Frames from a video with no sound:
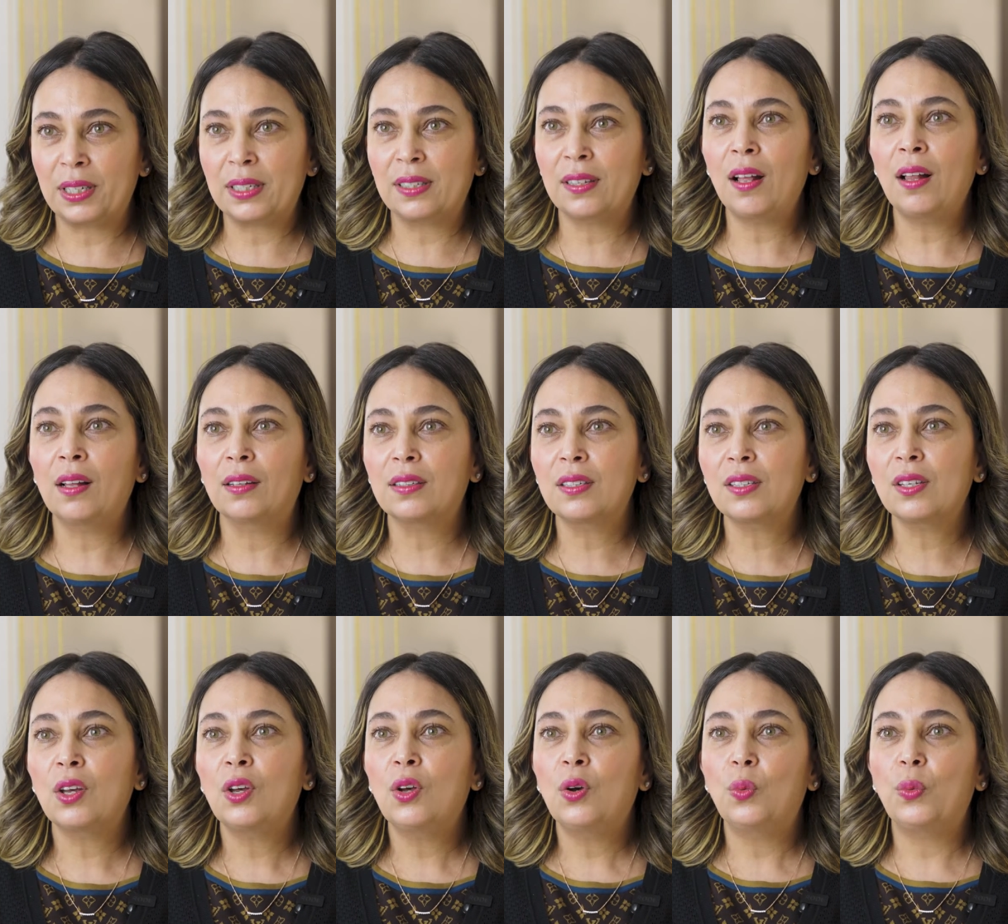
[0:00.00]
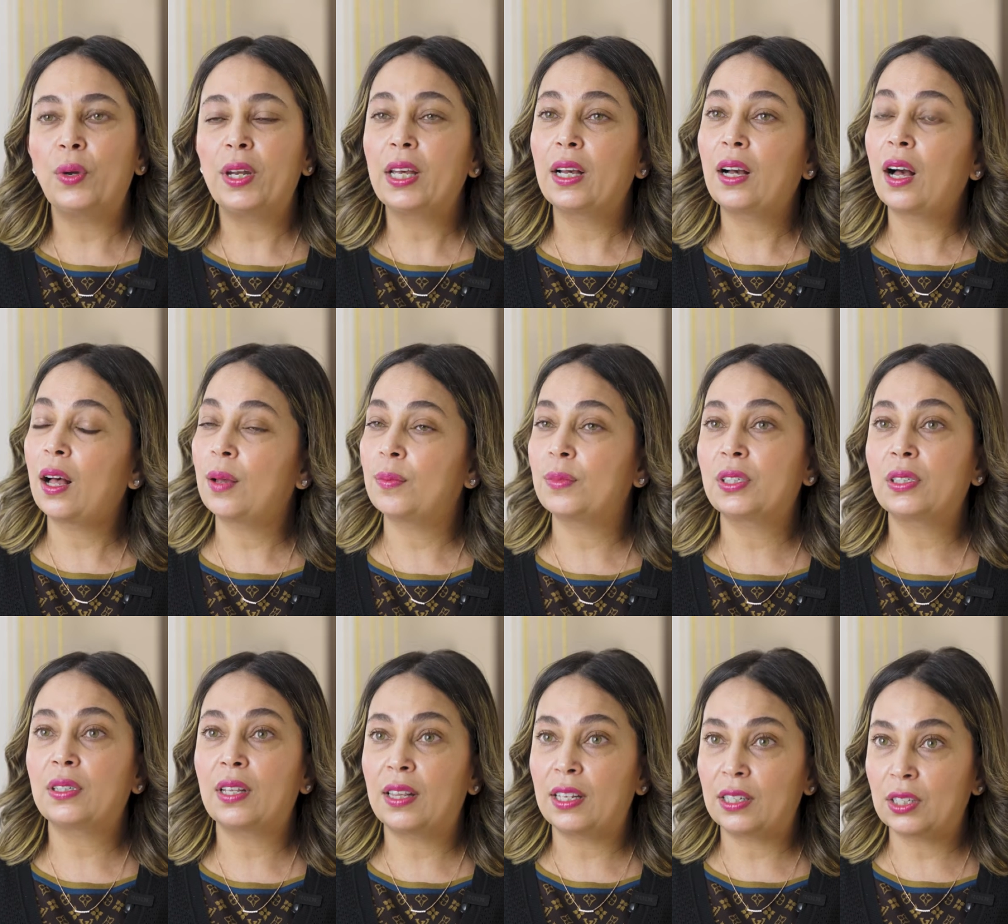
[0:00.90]
results when it
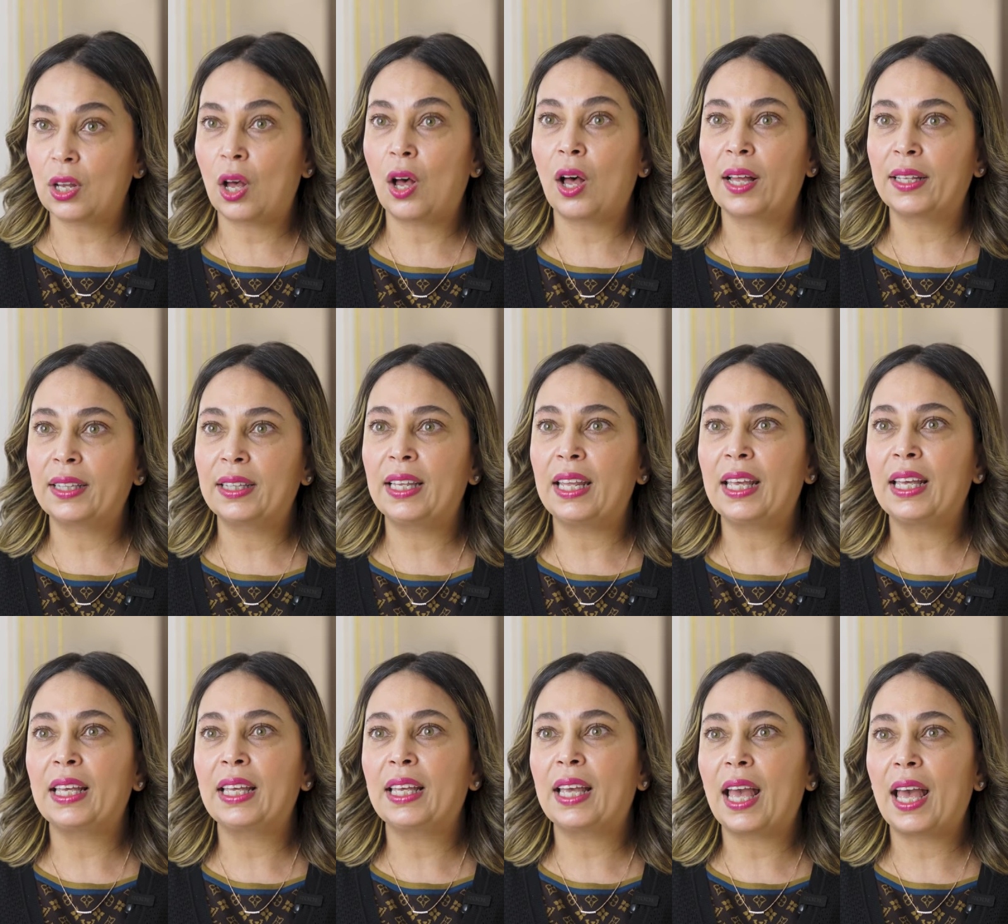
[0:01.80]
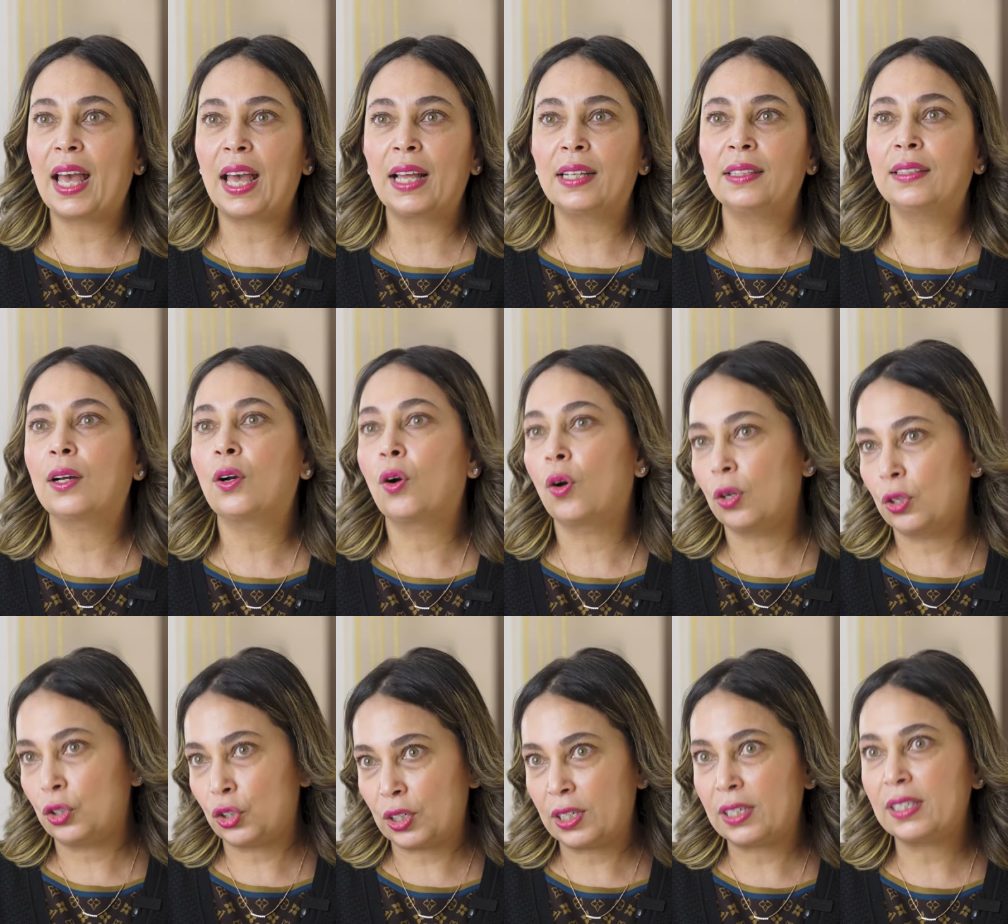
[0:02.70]
comes to the tightening and the
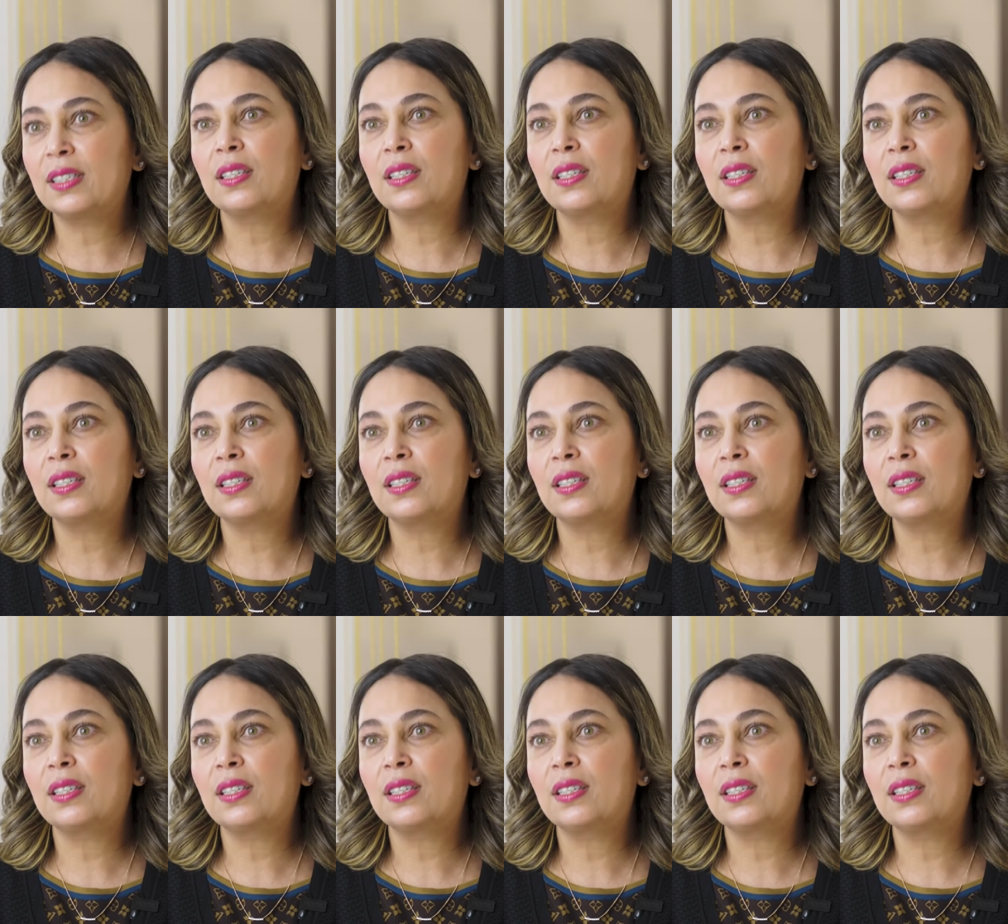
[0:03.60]
collagen